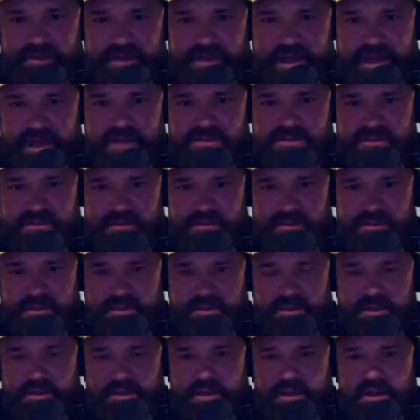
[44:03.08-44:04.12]
Cancer.
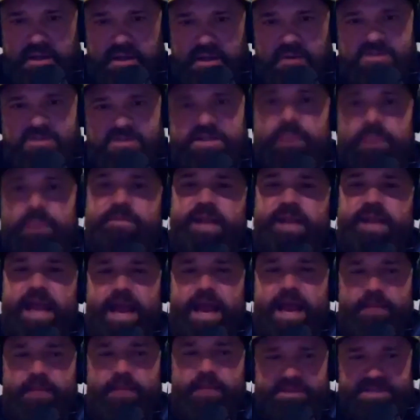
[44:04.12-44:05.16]
Something
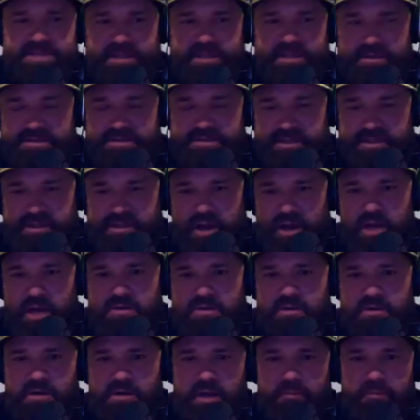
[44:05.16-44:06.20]
happens. He goes to the
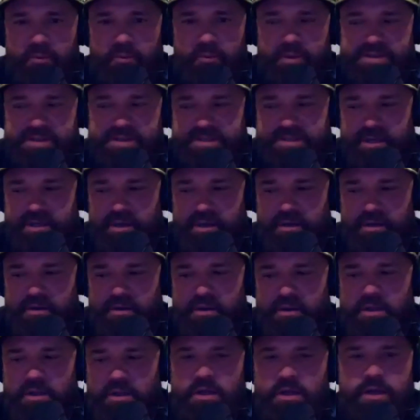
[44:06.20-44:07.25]
doctor a couple weeks ago,
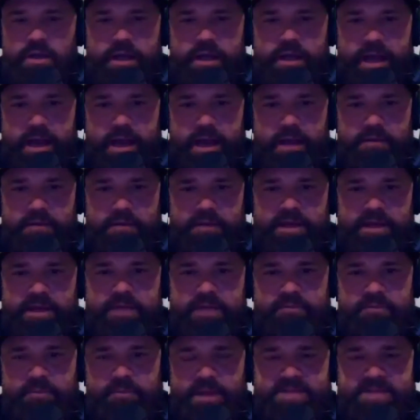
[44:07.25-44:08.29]
and they
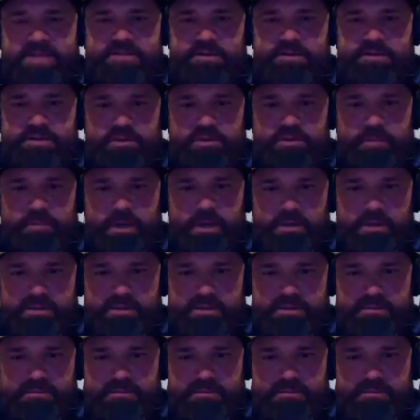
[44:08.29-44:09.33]
give him less than 2
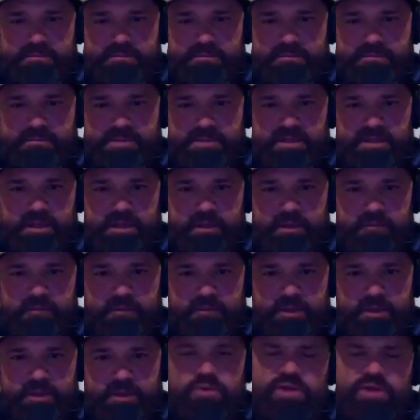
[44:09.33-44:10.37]
months to
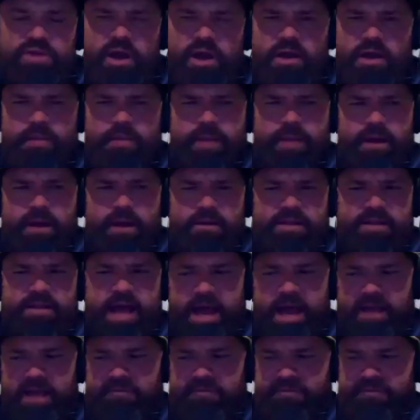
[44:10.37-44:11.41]
live. And you talk about
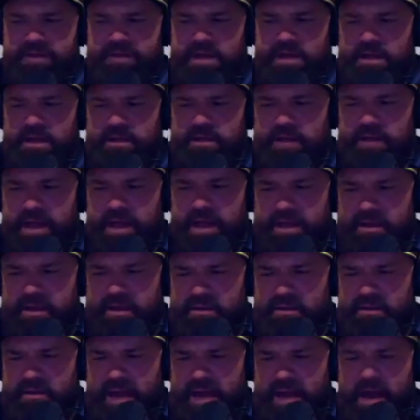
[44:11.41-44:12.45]
life, like
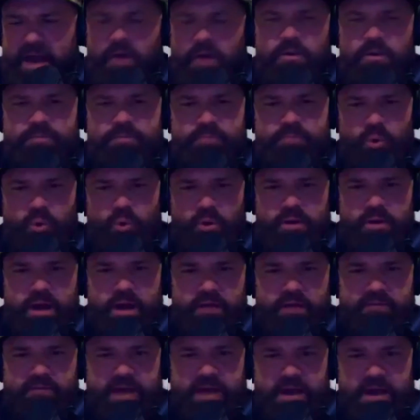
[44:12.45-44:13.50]
how important,
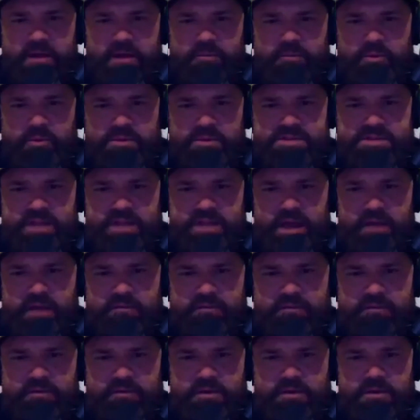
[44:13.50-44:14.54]
how valuable is
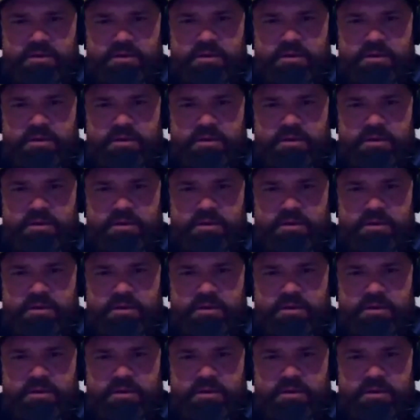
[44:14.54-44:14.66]
life?